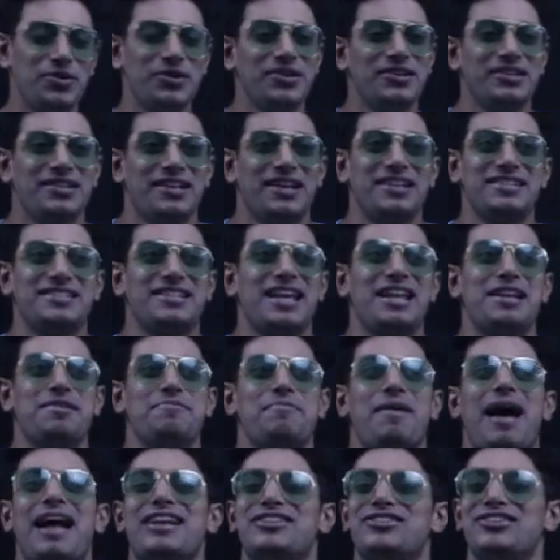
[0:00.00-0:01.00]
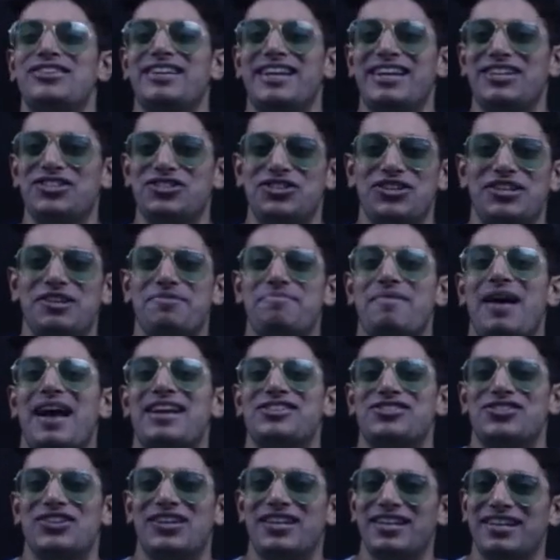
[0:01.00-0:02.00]
It's an
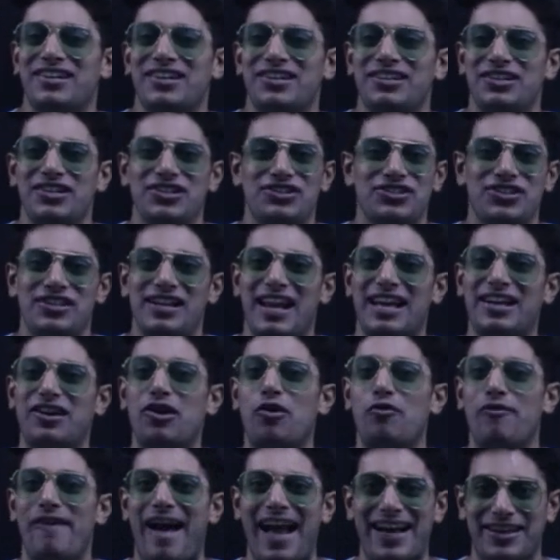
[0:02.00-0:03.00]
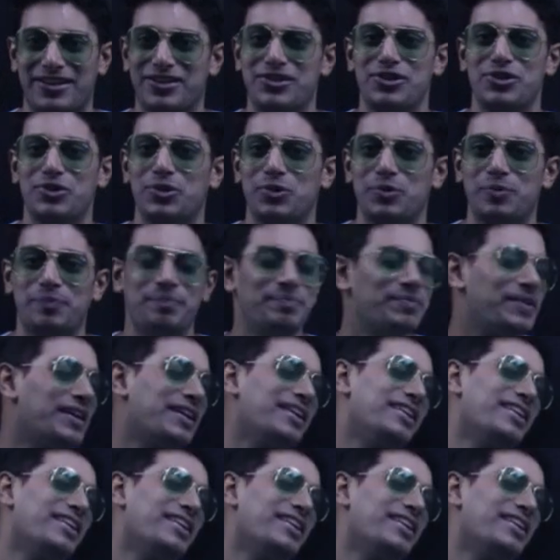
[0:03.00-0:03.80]
imaginary condition, like a vacuum.